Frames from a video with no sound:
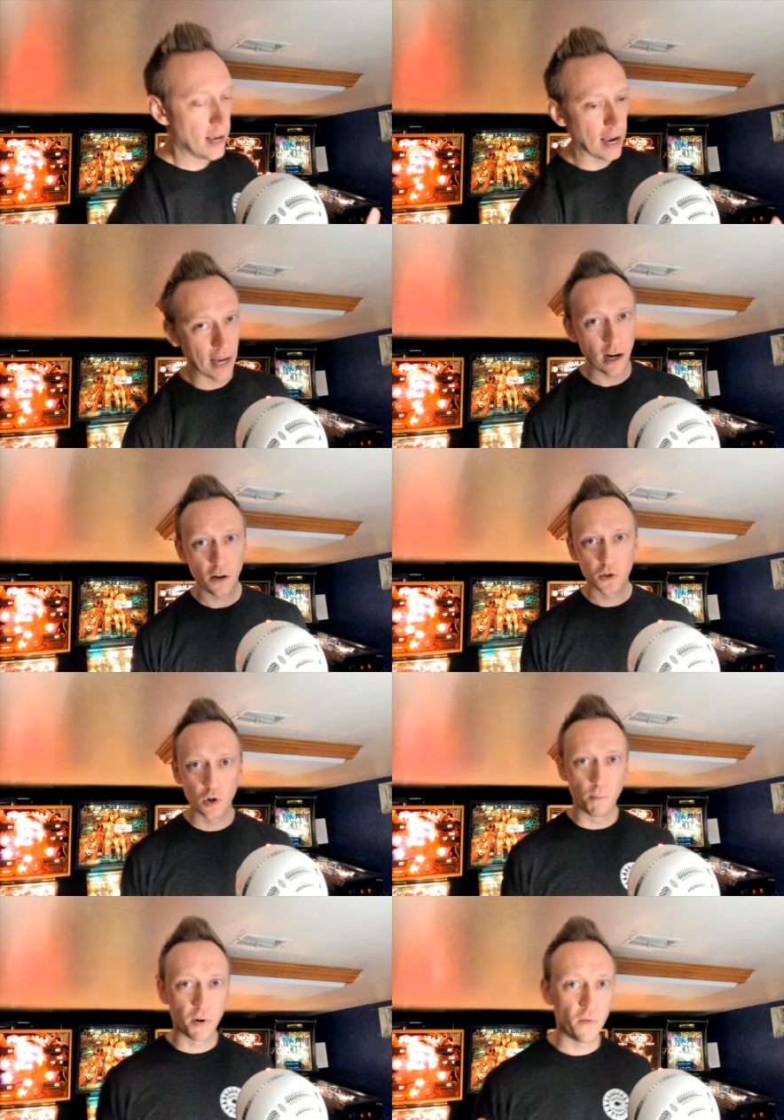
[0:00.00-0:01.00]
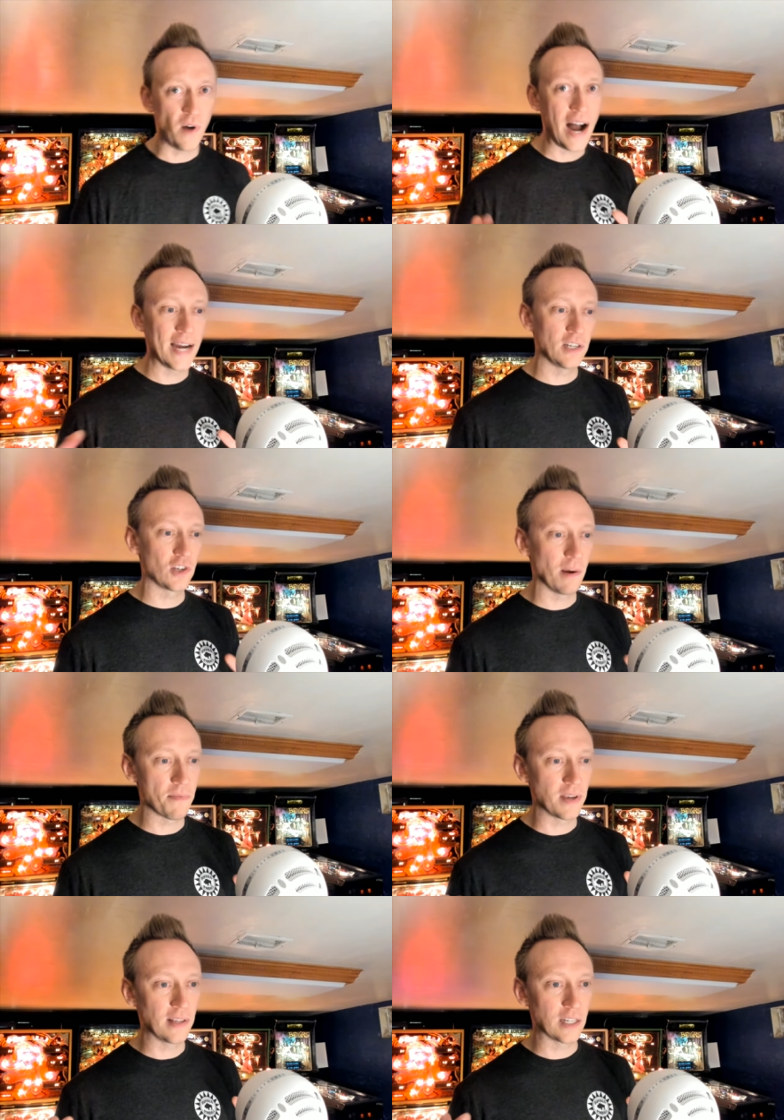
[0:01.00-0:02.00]
and also provide
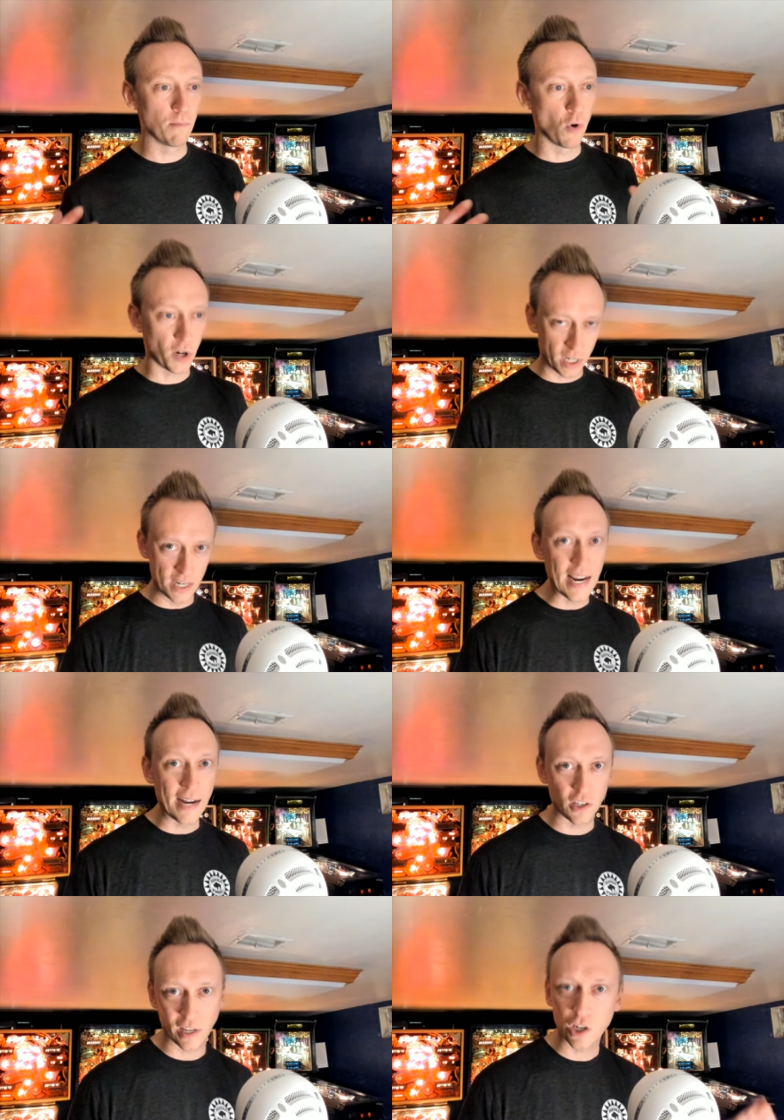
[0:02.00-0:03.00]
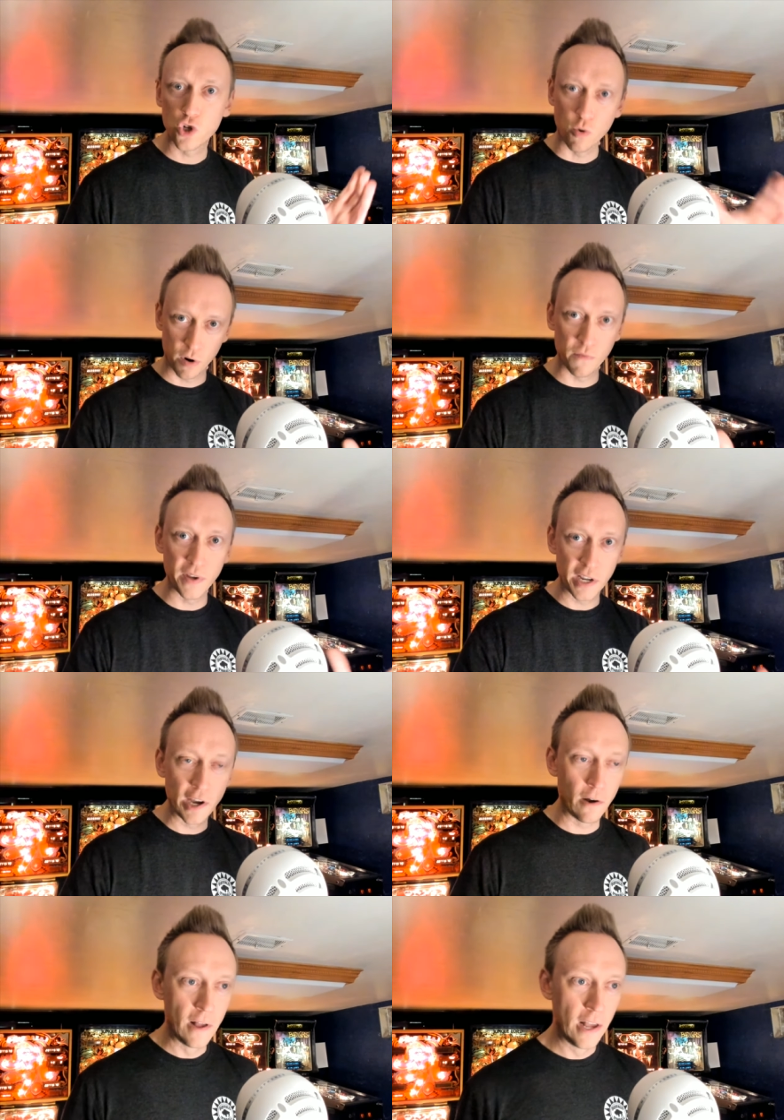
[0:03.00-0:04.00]
something that's more condensed, like a shorter
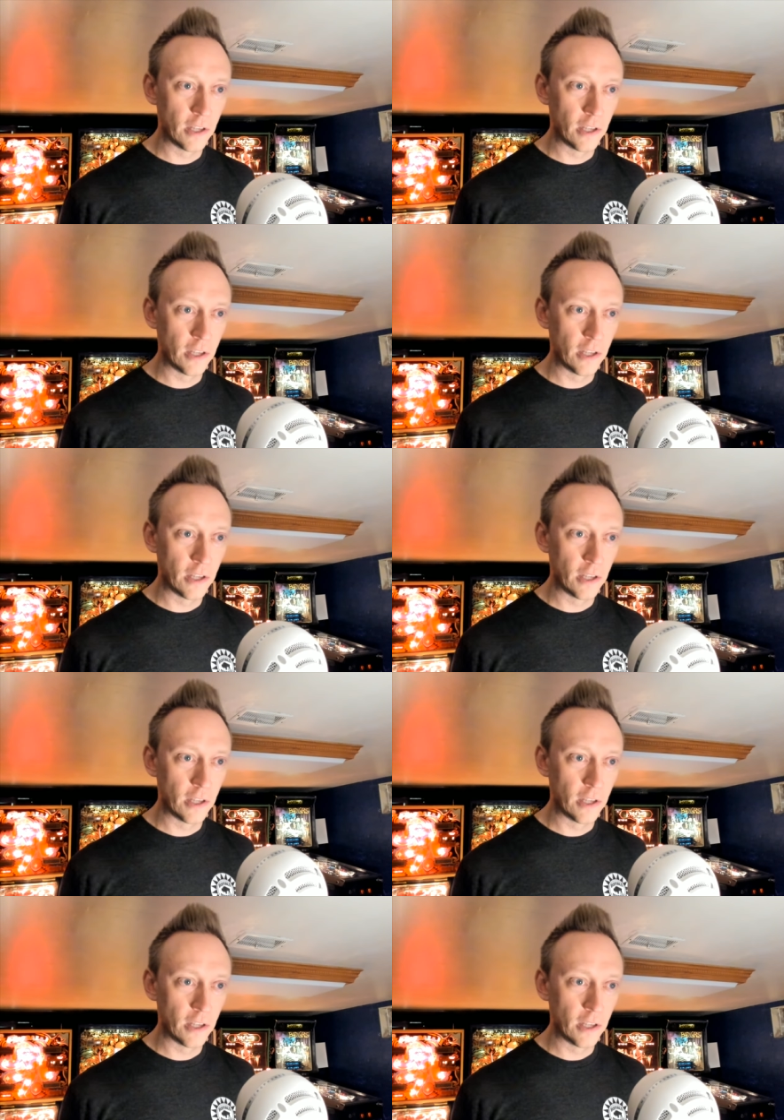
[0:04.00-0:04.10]
video,